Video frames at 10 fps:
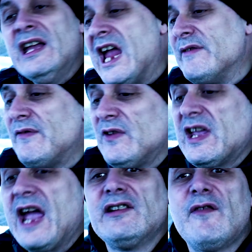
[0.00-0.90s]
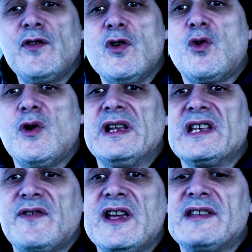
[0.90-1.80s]
even if you're getting a few quid
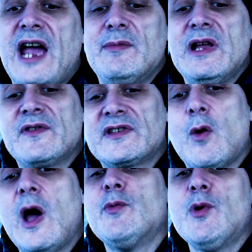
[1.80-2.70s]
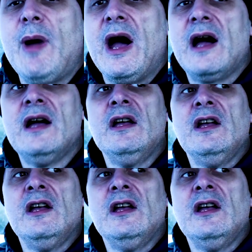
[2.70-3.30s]
it's free time and effort so help them out